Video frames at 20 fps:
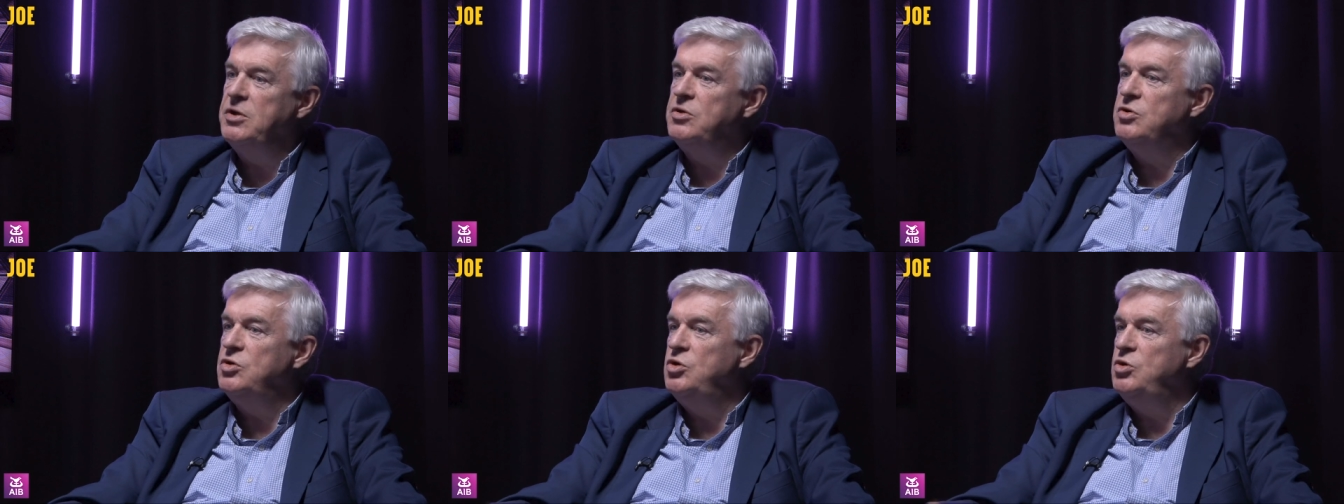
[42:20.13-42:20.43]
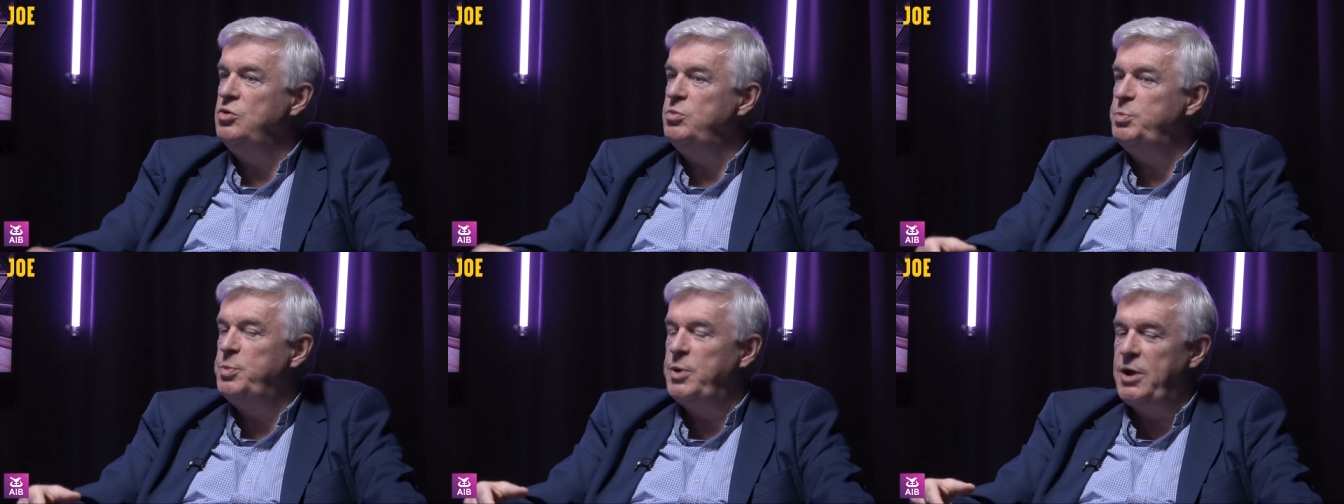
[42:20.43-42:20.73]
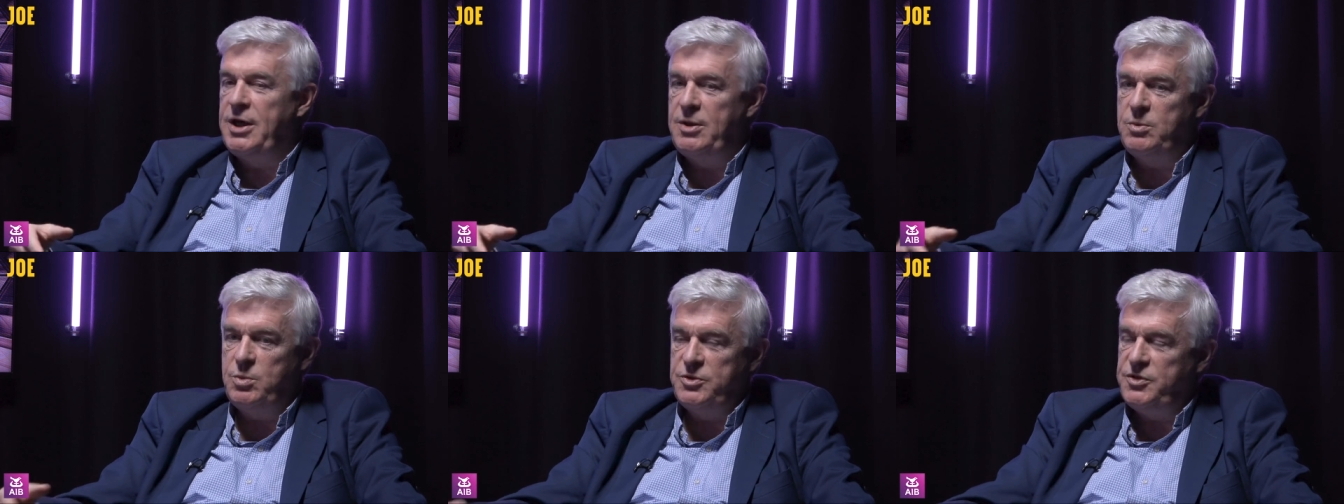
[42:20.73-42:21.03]
Group
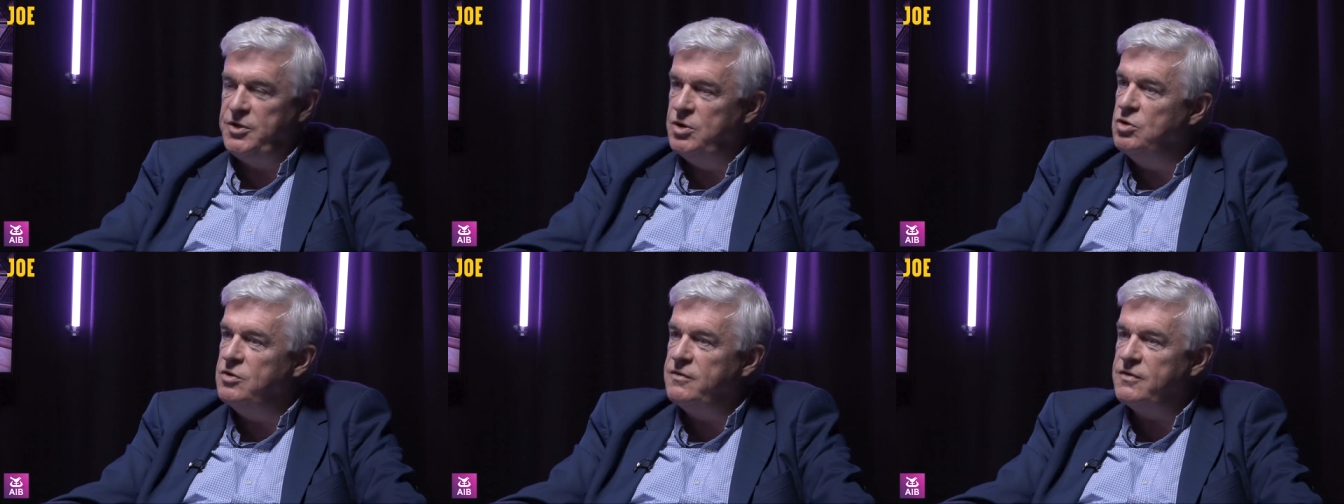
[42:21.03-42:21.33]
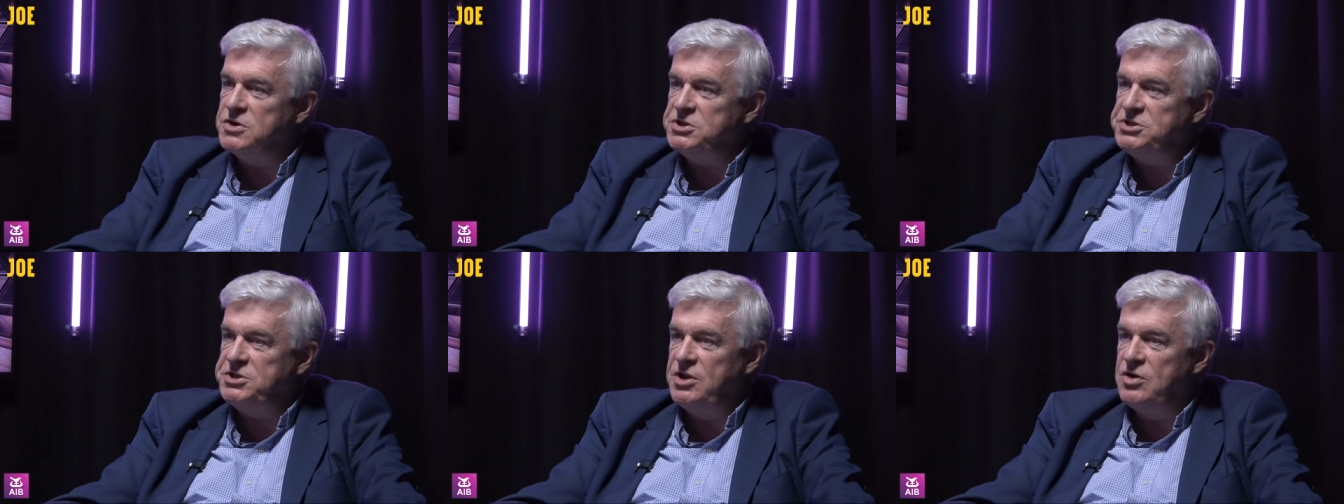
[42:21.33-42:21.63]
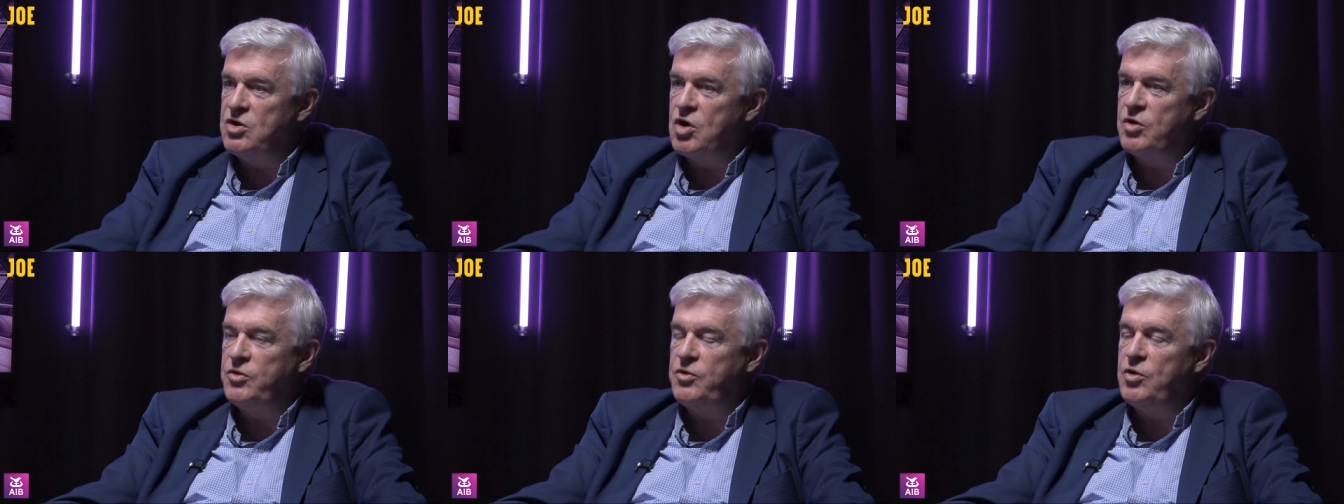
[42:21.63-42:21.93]
and with the University
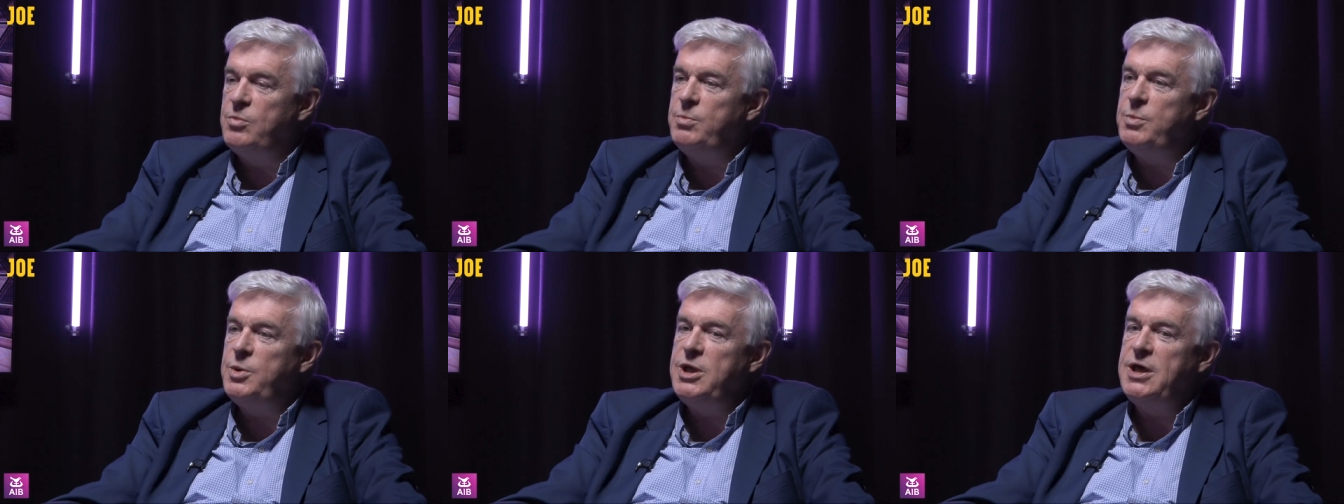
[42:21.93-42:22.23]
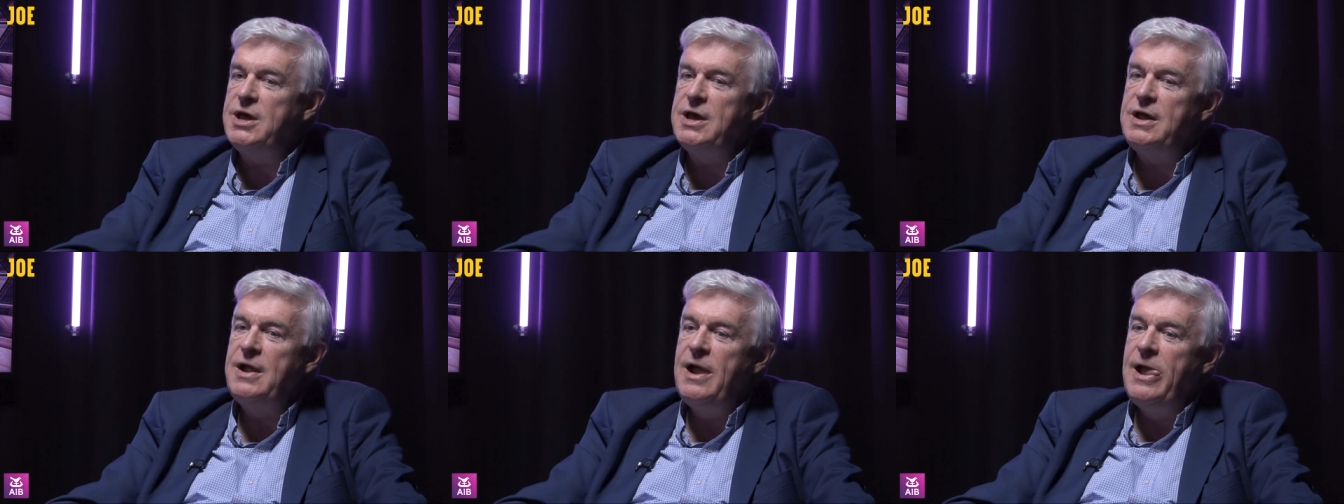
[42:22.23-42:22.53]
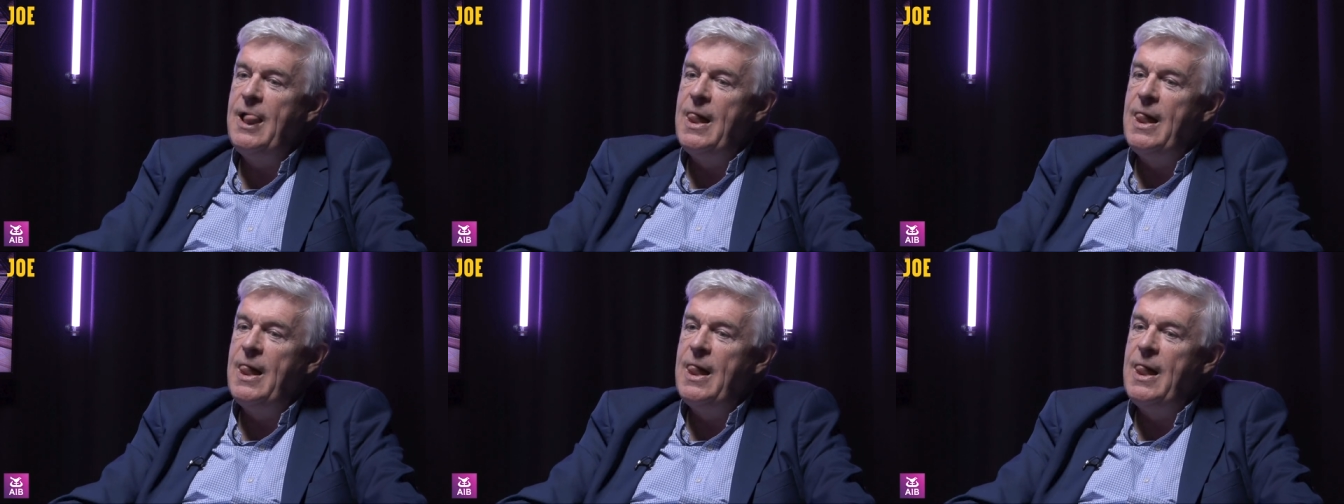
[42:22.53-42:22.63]
of Northumbria.